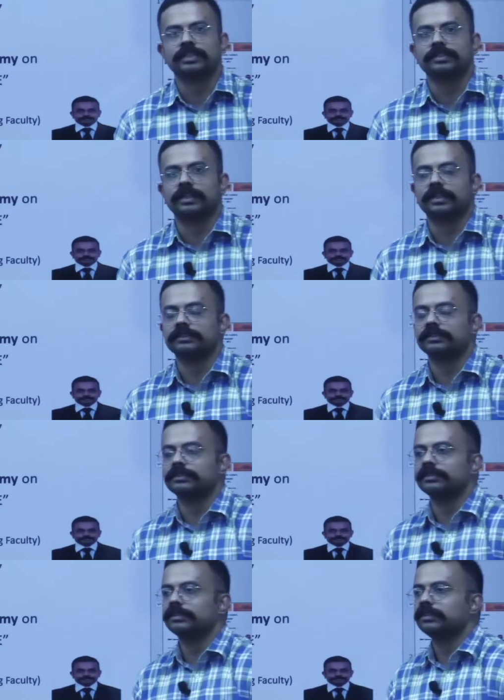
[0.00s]
this class,
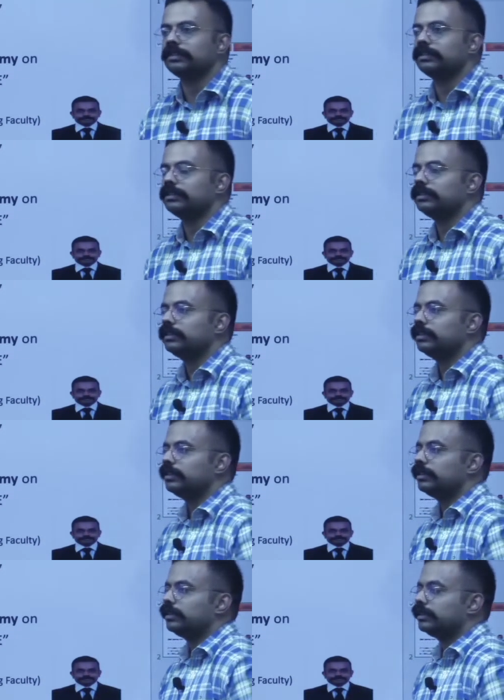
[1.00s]

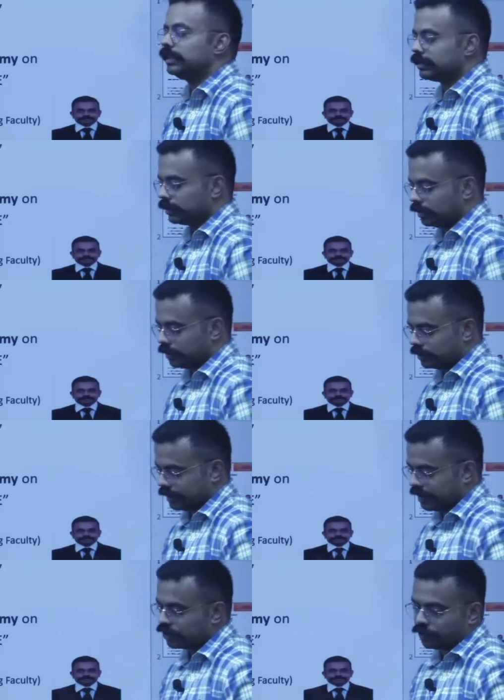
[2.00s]
this
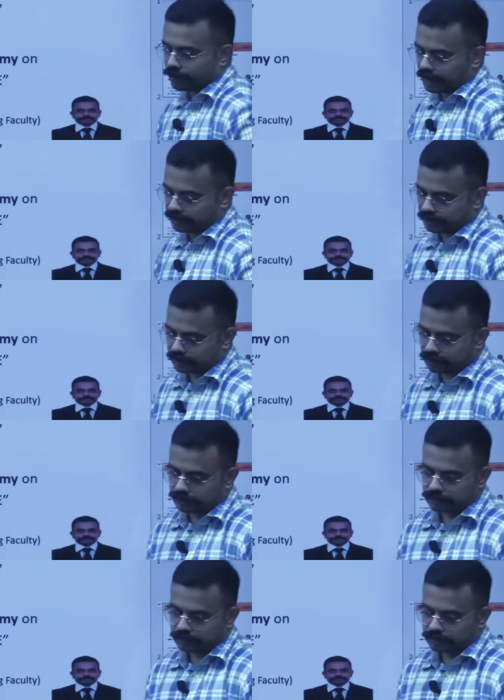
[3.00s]
series of classes.